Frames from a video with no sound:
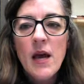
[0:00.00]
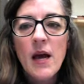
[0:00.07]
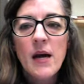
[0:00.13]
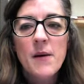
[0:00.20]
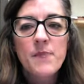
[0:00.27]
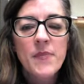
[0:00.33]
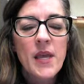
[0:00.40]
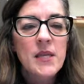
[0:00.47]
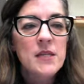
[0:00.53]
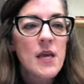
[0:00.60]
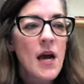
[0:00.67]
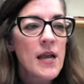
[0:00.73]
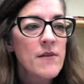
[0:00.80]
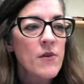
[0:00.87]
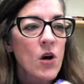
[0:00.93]
And
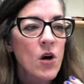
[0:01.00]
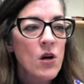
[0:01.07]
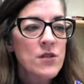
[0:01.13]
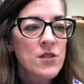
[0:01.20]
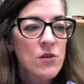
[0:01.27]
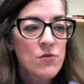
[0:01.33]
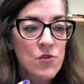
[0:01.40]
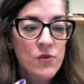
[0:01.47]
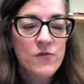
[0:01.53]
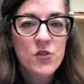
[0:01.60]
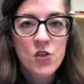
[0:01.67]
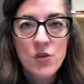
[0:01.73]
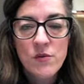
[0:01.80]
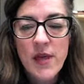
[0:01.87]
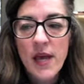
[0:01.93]
I have also, sort of
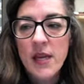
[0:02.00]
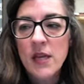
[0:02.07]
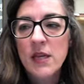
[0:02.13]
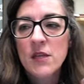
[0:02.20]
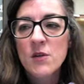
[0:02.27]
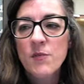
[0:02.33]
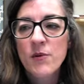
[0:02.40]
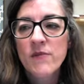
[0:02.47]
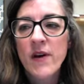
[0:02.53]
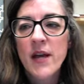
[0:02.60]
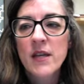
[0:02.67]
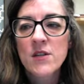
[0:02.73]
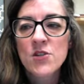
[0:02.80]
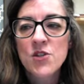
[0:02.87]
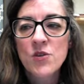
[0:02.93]
to that end,
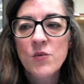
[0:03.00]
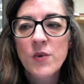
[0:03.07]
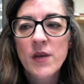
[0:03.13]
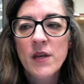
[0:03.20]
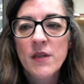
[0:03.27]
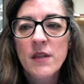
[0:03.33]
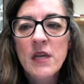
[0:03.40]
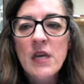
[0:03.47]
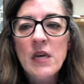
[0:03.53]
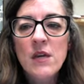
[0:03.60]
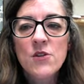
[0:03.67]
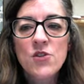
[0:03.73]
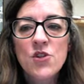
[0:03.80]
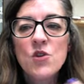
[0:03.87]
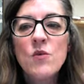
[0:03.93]
provided you with
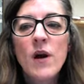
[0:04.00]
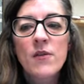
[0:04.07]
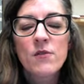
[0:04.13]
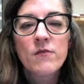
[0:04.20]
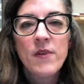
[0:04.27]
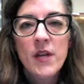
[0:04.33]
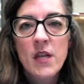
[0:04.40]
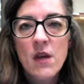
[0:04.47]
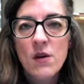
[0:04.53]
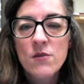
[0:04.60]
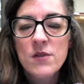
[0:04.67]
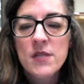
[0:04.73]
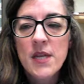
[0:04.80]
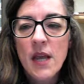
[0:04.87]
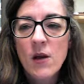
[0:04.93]
2 other
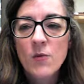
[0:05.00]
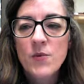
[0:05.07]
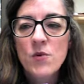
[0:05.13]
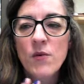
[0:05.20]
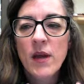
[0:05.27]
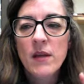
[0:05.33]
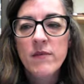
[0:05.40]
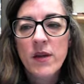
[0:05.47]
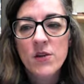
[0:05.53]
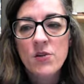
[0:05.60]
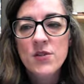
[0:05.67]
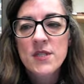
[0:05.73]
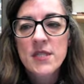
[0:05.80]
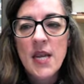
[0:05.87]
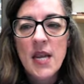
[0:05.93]
videos to help you kind of
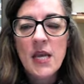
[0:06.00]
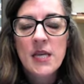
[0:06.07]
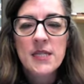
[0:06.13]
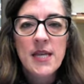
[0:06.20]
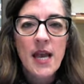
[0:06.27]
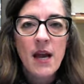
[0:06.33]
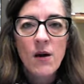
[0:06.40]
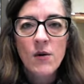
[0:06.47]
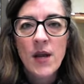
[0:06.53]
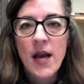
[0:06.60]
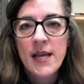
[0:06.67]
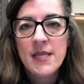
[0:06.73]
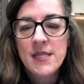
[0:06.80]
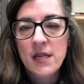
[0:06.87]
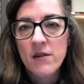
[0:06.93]
understand how to
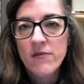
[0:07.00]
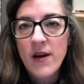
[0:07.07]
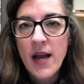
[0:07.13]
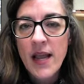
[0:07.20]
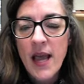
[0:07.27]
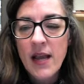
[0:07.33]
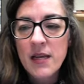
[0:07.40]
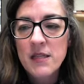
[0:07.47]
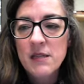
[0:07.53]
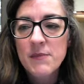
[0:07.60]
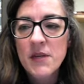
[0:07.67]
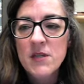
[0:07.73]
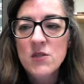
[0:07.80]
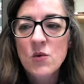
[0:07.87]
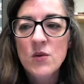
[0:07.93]
identify
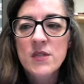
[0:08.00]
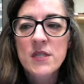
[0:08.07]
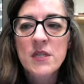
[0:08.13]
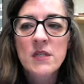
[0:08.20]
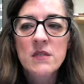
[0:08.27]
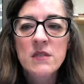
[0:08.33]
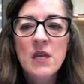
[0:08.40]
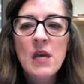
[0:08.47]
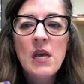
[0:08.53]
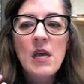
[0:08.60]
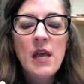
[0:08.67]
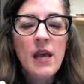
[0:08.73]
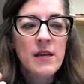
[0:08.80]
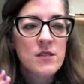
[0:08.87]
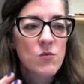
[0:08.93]
academic sources,
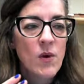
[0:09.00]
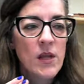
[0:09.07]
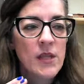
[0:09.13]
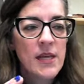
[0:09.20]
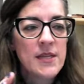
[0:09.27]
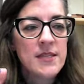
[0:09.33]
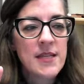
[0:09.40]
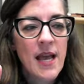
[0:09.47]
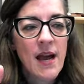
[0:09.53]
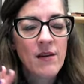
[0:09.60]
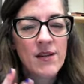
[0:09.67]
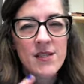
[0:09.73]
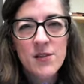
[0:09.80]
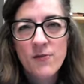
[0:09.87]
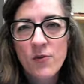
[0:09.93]
as well as how
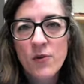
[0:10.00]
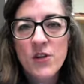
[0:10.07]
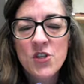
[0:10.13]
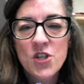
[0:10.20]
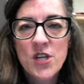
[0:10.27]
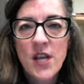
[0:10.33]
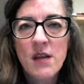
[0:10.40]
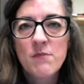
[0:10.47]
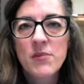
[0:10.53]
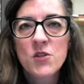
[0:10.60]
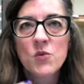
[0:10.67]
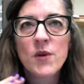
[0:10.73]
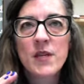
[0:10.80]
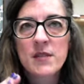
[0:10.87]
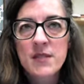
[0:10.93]
to differentiate
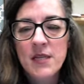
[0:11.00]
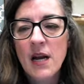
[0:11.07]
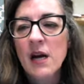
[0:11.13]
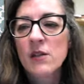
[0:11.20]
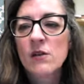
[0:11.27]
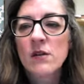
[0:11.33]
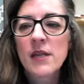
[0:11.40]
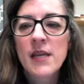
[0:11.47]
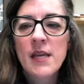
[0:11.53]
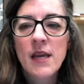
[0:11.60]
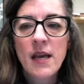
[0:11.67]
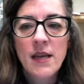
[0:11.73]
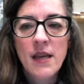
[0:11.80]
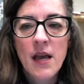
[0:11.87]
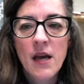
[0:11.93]
between scholarly
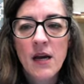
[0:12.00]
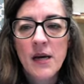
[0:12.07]
and